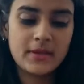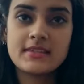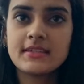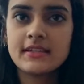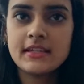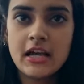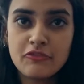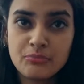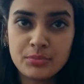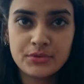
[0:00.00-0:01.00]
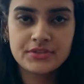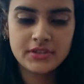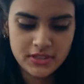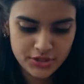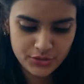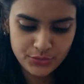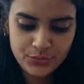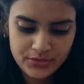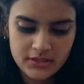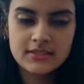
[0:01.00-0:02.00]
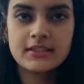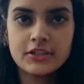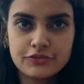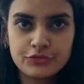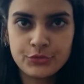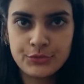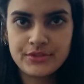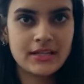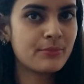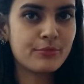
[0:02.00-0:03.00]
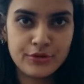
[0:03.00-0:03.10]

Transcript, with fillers: basically I have personally used these earphones and I'm